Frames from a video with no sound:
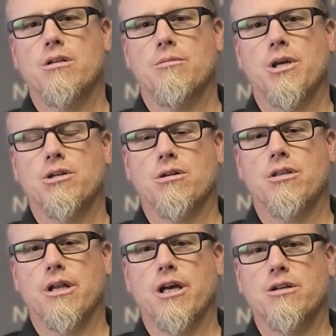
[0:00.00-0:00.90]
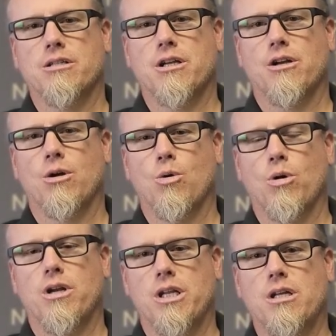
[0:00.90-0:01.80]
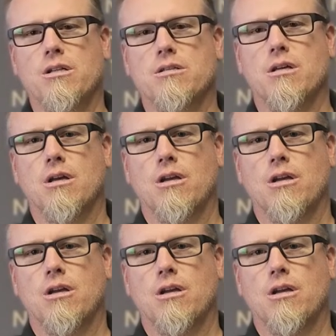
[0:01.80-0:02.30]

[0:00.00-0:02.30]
to make sure that I understand your core needs,